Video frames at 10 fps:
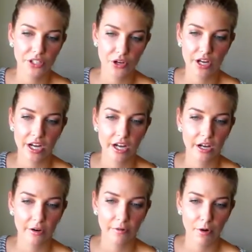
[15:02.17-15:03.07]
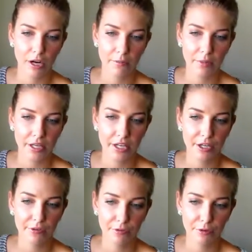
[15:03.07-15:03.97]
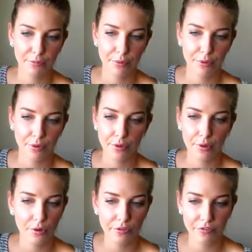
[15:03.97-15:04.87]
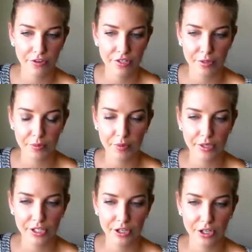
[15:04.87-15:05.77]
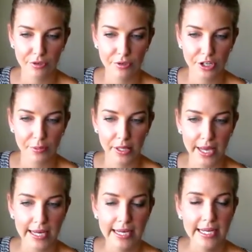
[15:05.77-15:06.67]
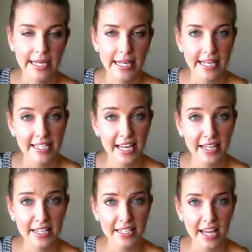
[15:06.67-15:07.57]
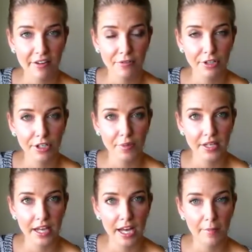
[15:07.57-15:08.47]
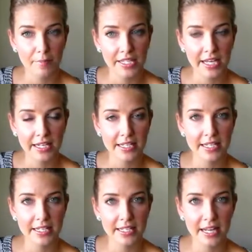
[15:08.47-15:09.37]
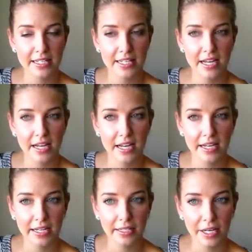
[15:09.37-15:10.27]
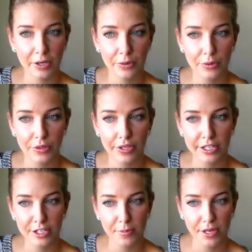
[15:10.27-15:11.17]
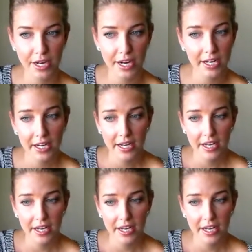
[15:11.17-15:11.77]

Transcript: soccer, rugby, football, all of those sports. You can also play tennis. They have really big tennis center in Garhoud in Dubai.